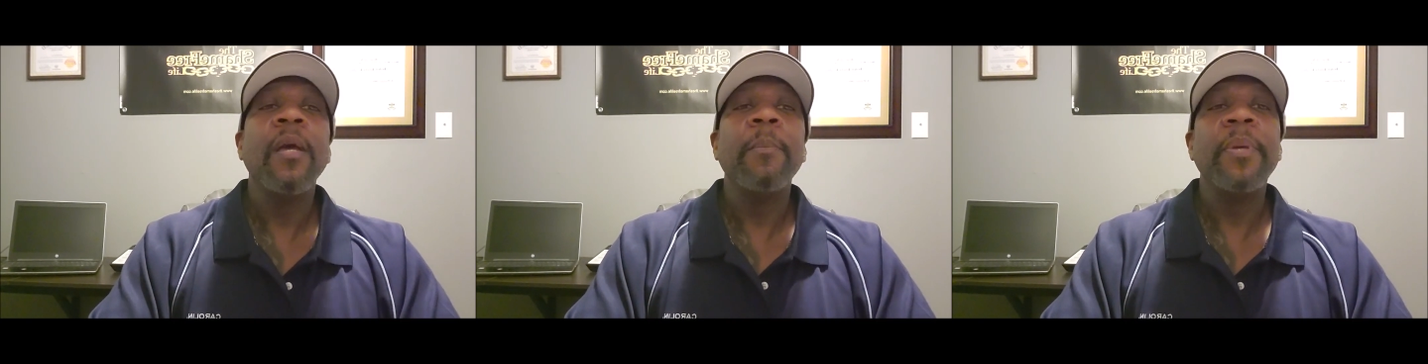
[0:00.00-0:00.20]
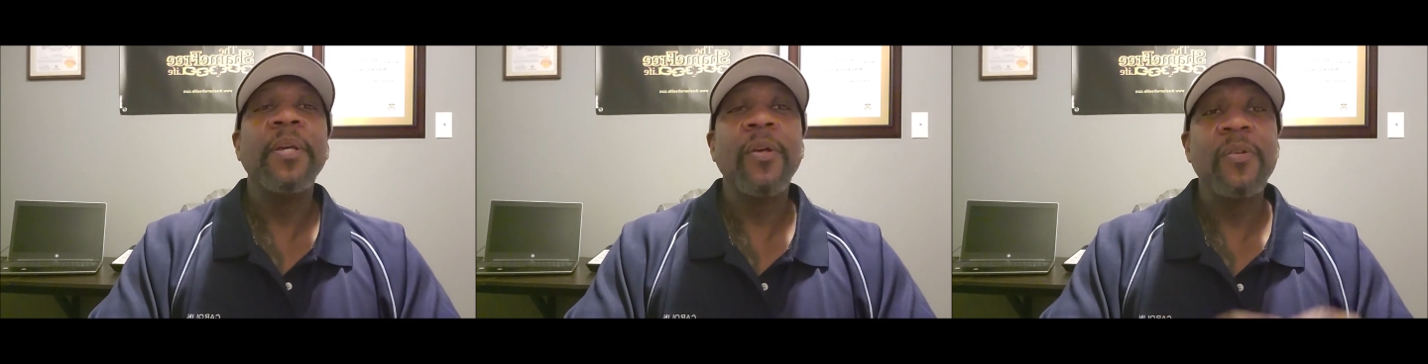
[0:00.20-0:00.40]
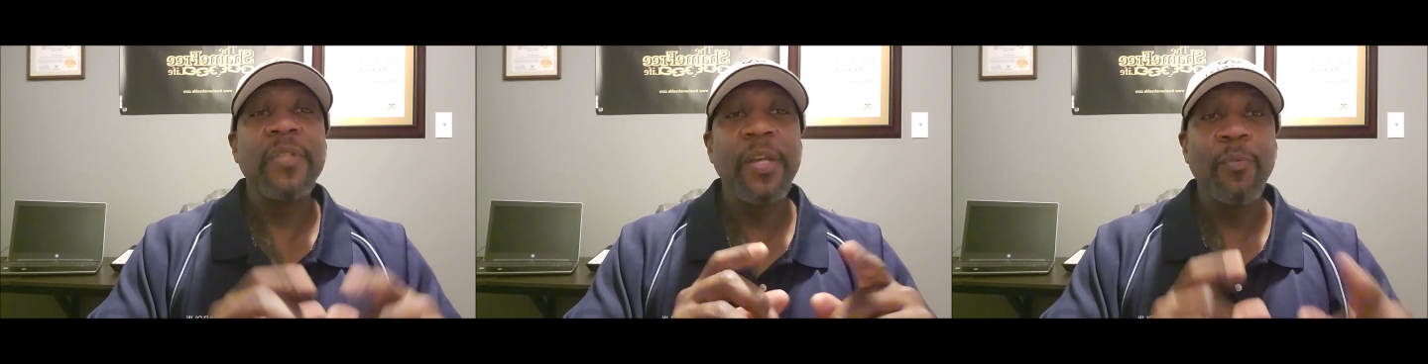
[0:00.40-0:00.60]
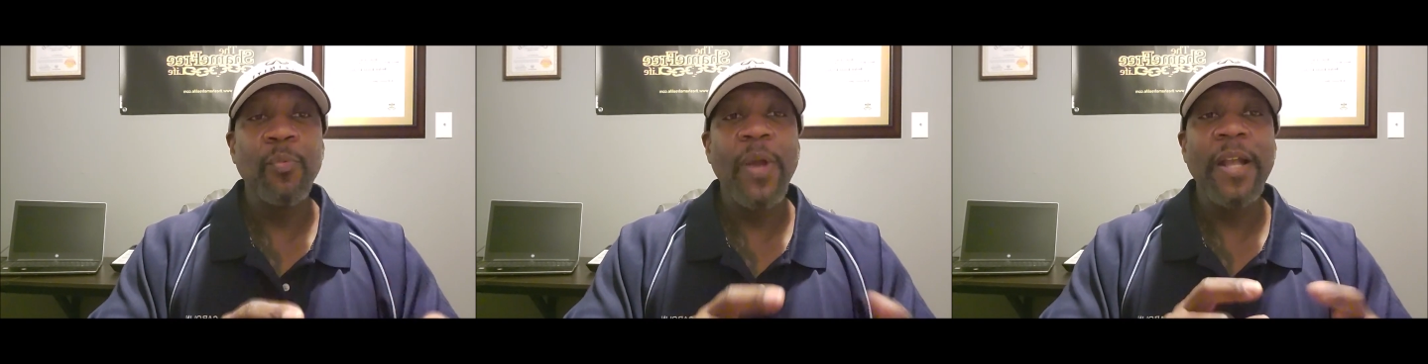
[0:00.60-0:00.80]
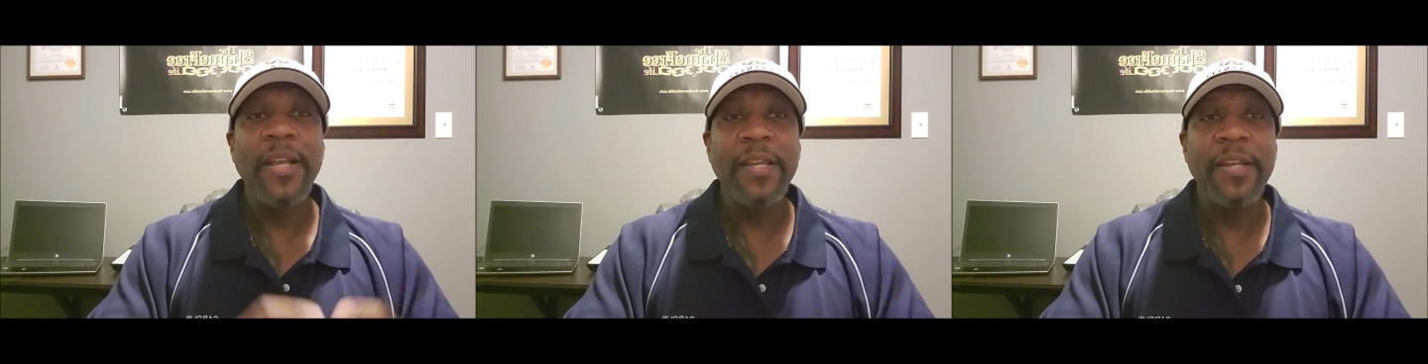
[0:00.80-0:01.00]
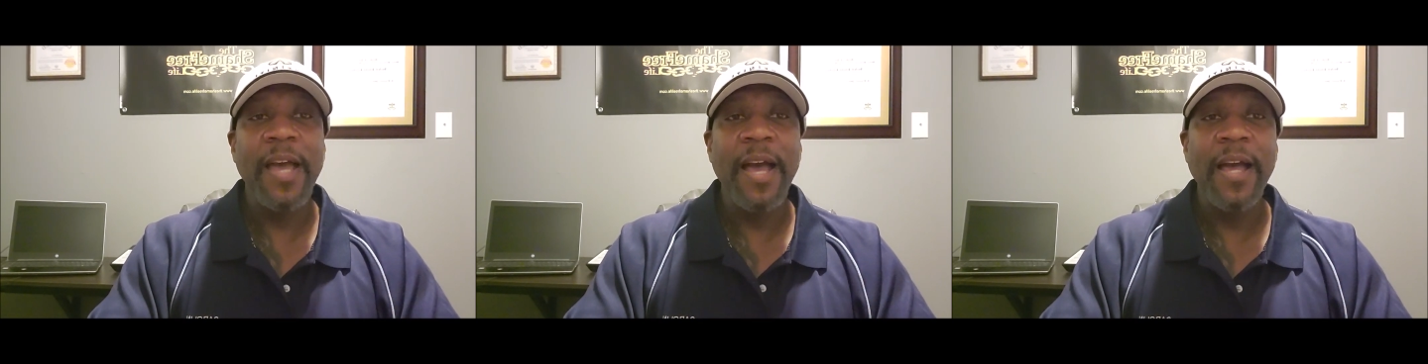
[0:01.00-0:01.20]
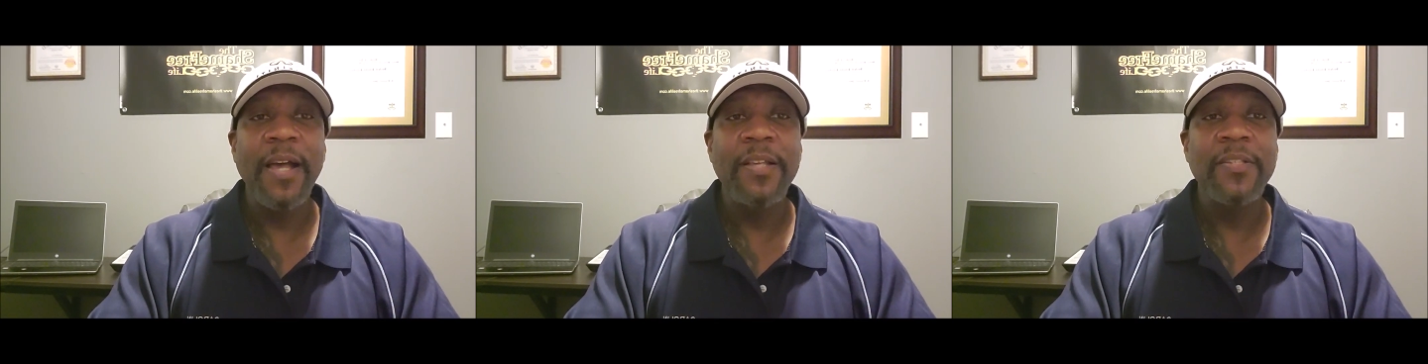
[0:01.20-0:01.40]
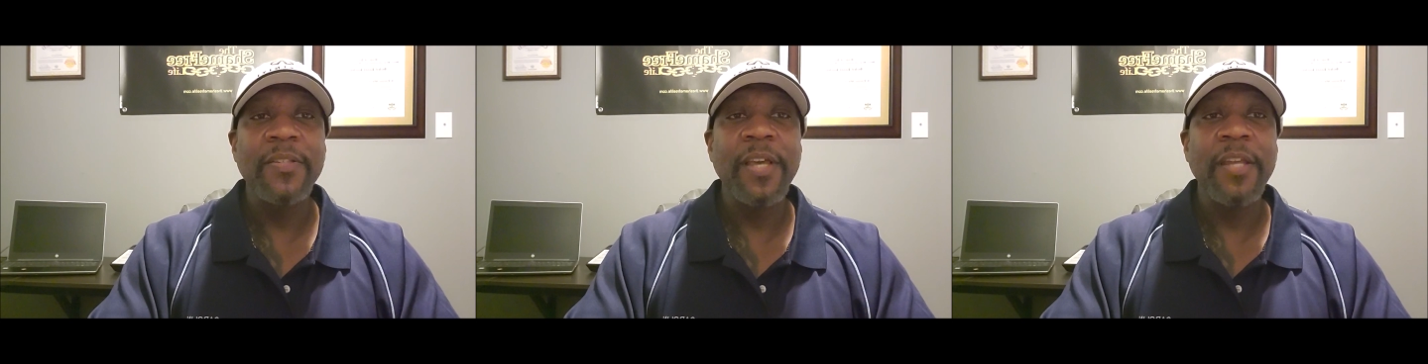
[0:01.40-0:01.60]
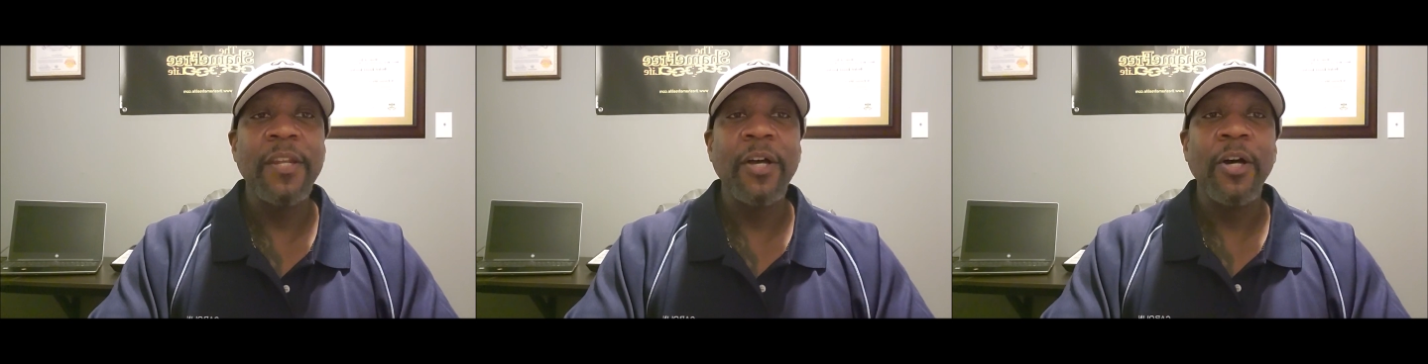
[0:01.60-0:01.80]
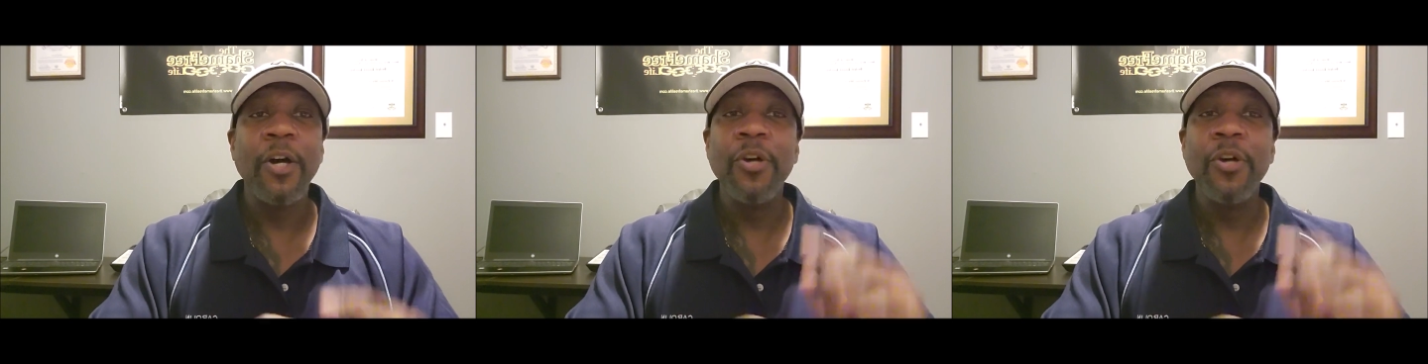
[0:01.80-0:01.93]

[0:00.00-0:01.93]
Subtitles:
because they recognize that